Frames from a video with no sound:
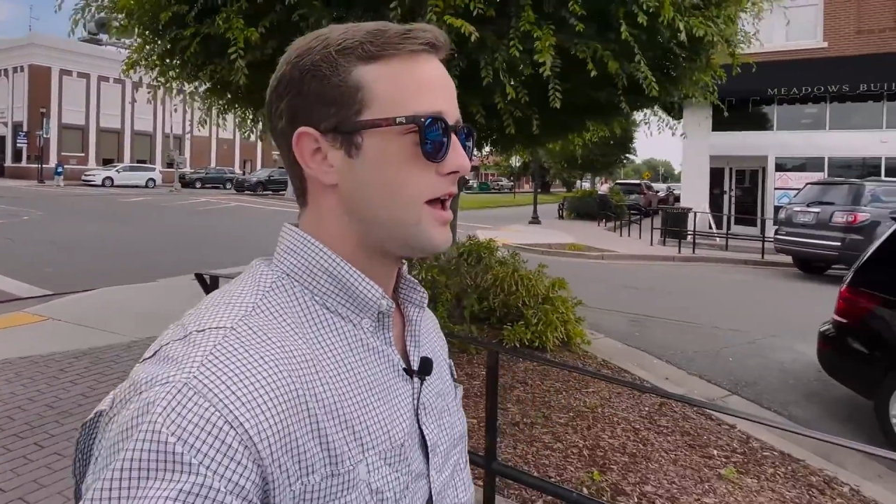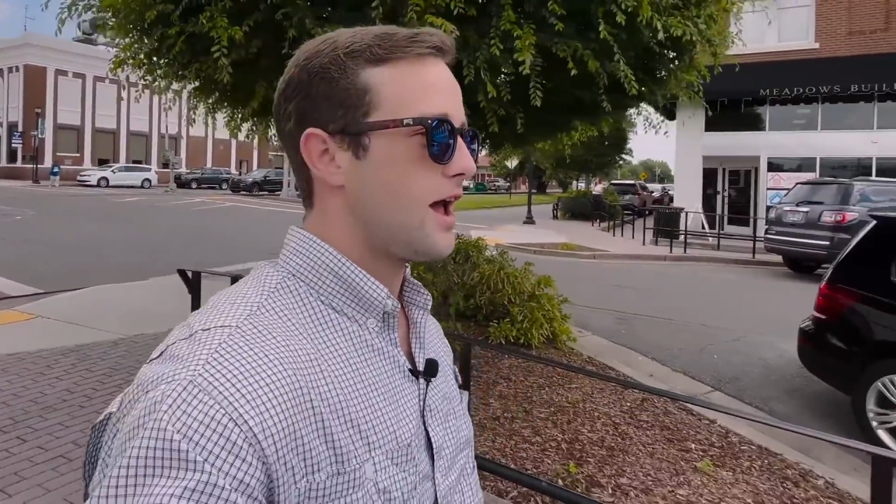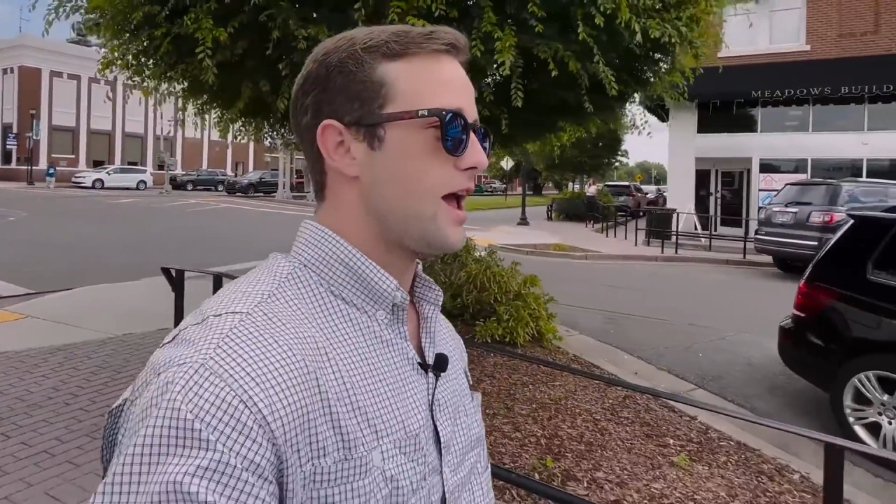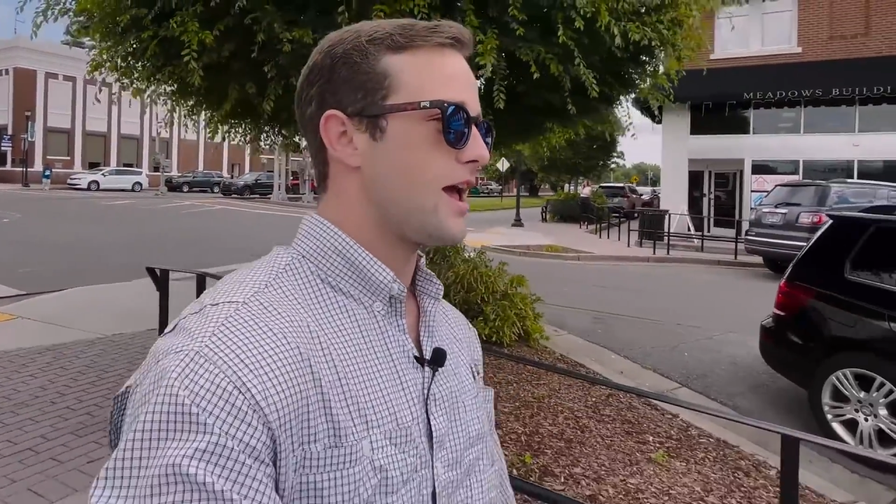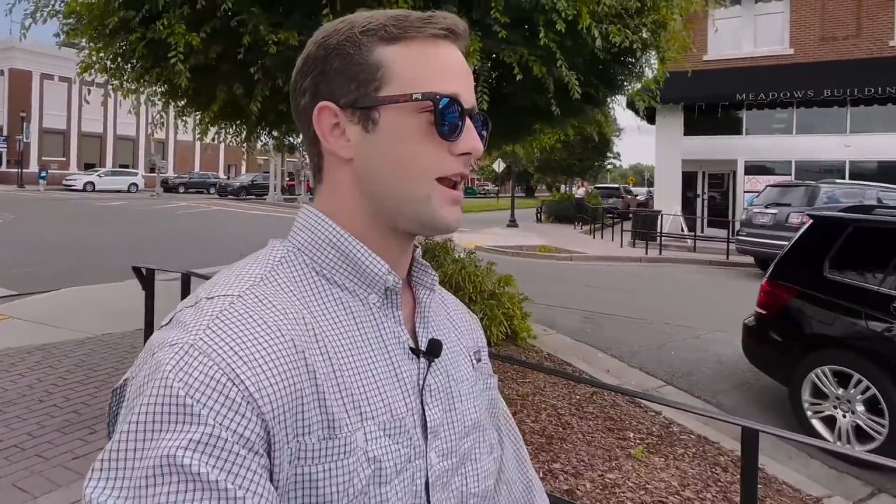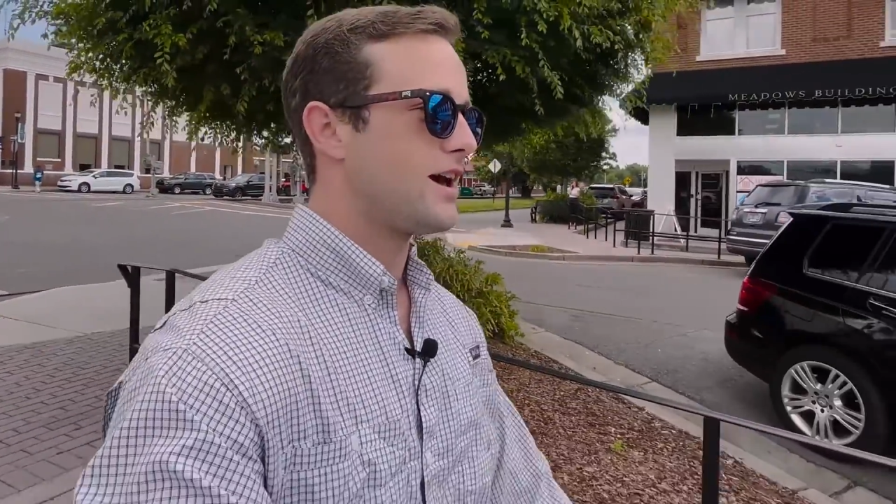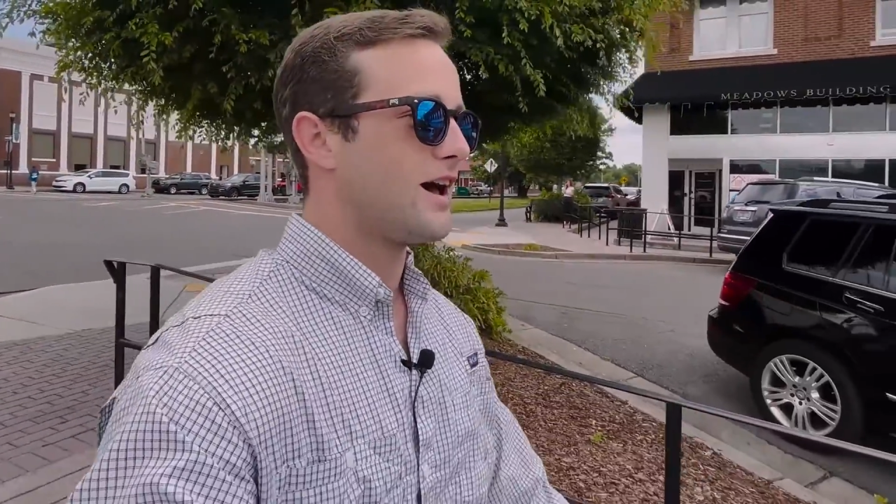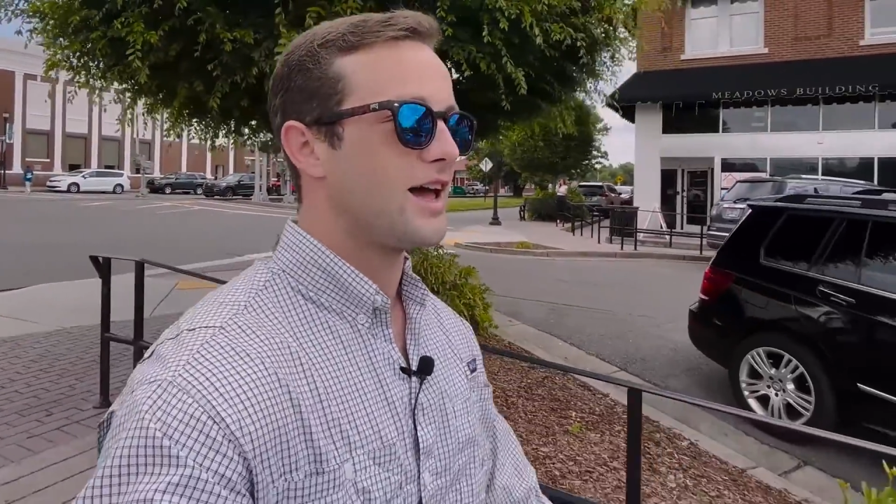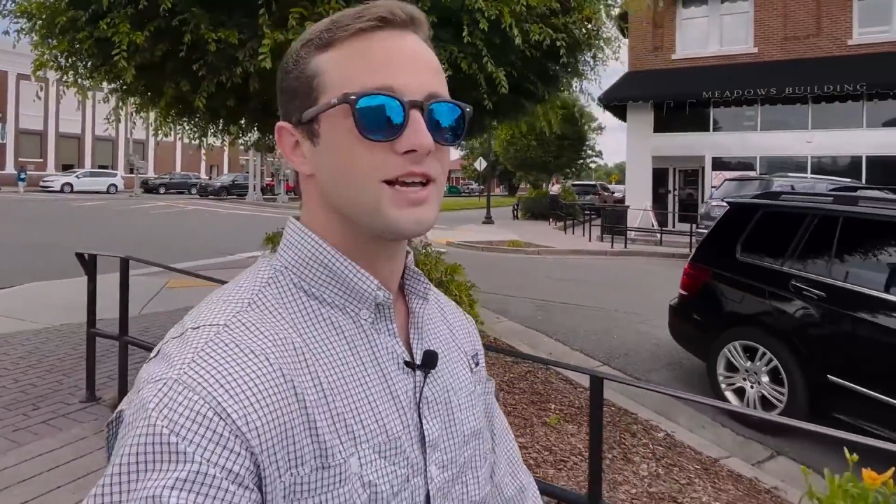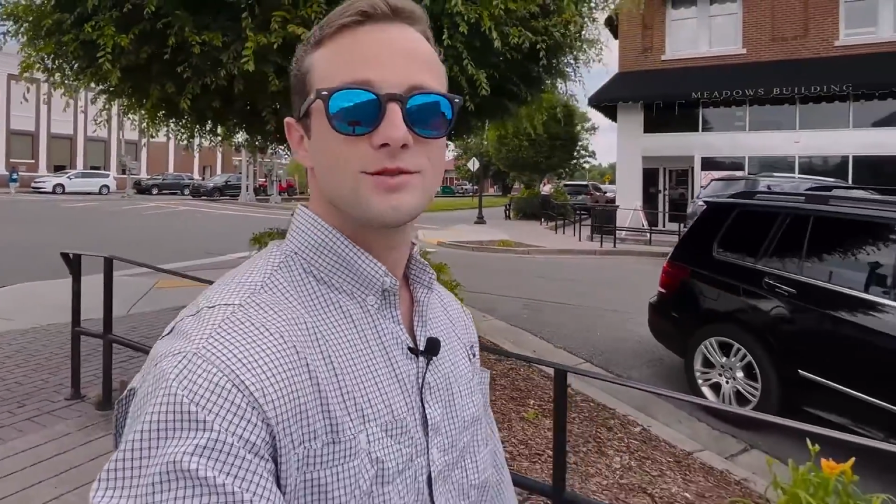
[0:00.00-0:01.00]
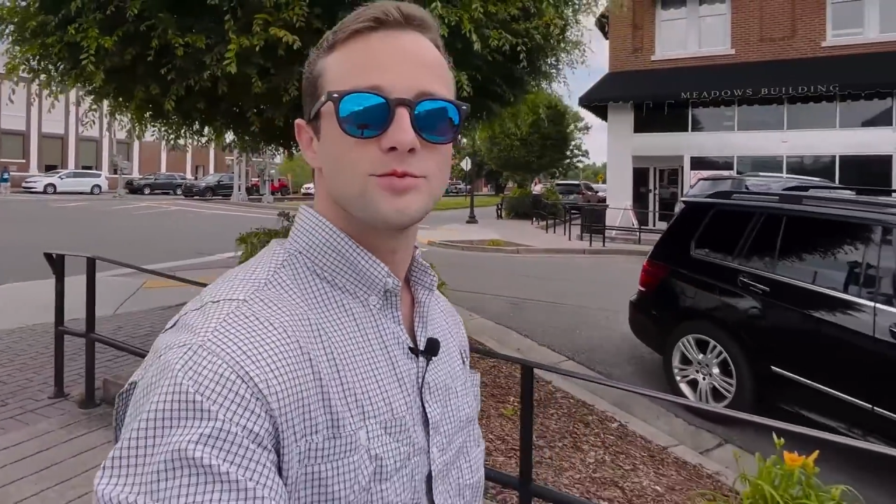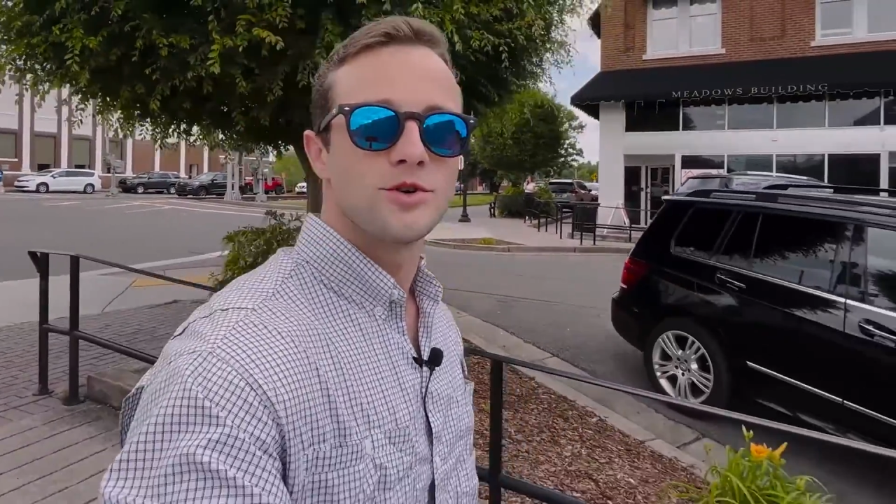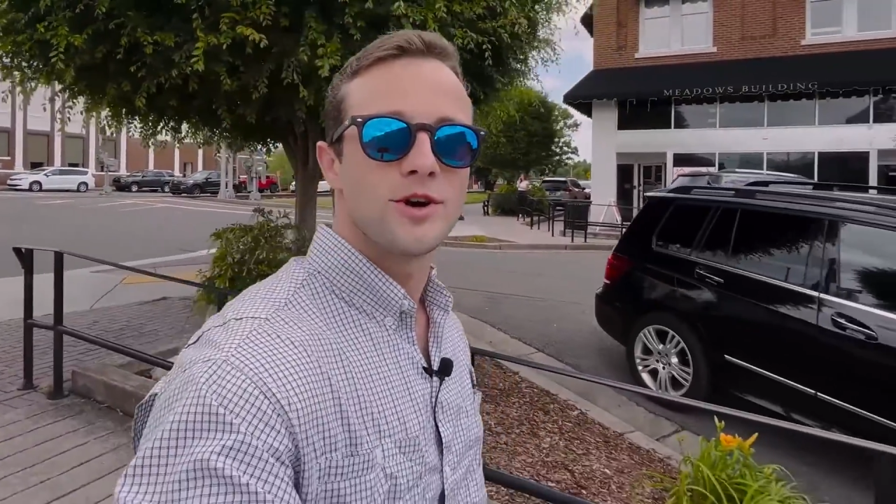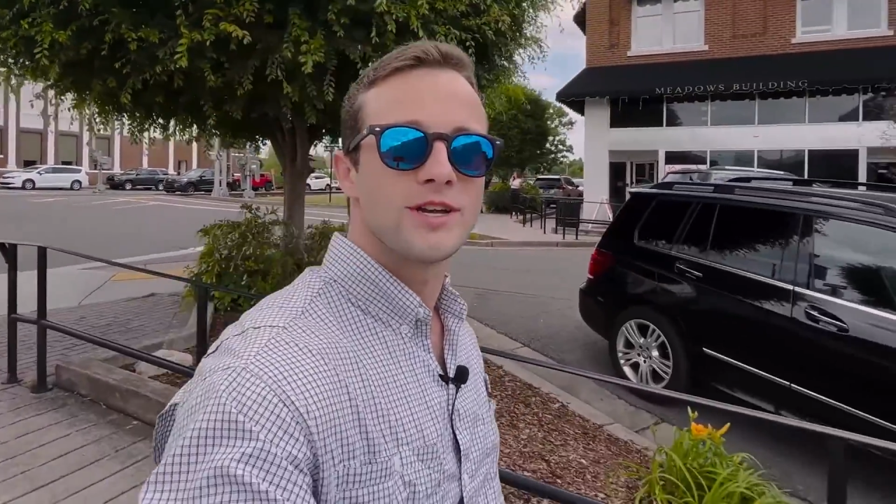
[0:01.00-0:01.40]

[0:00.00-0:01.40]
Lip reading: and explore